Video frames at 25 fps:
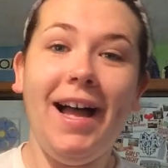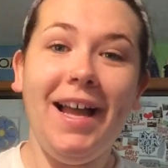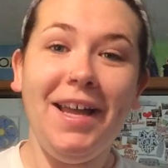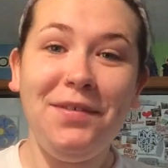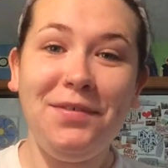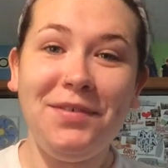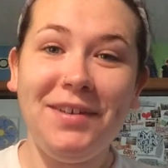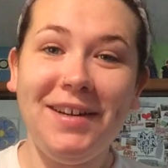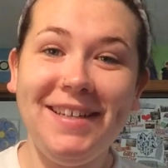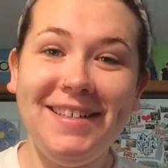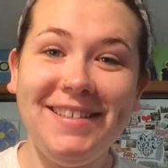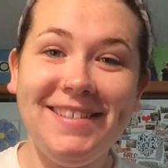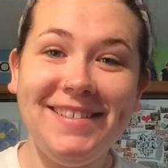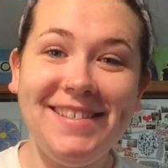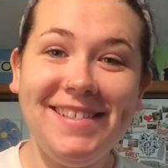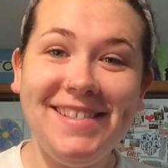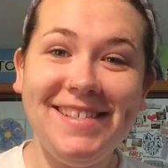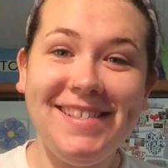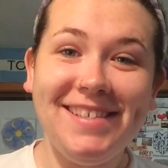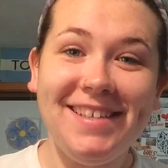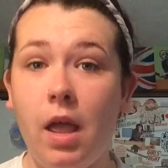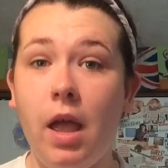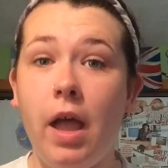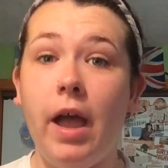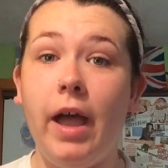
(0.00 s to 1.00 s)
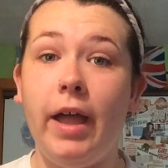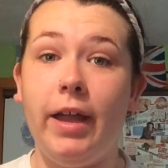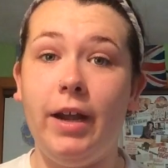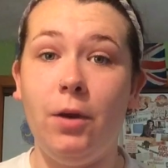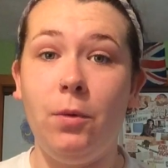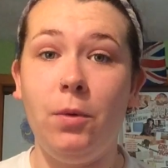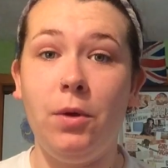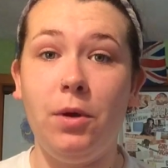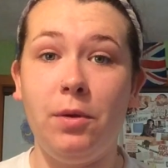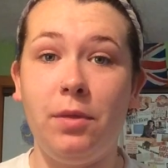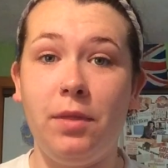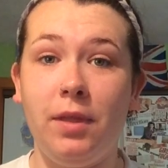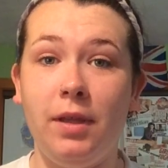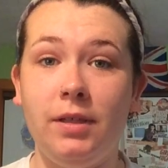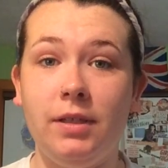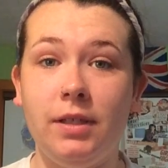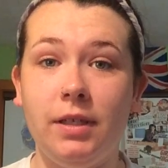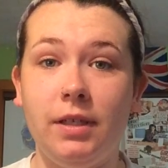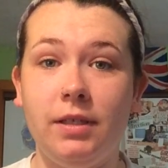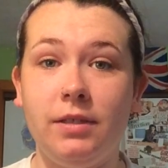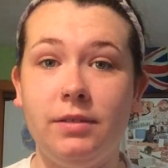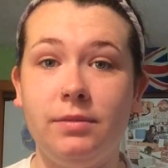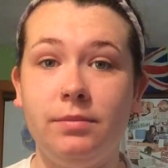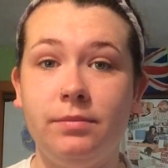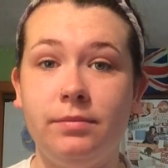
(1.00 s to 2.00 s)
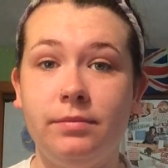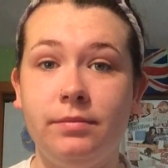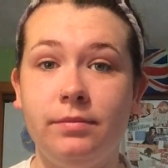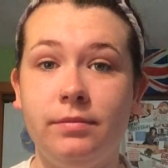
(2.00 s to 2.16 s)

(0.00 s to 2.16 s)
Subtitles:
Hi, friends. I know what you're thinking.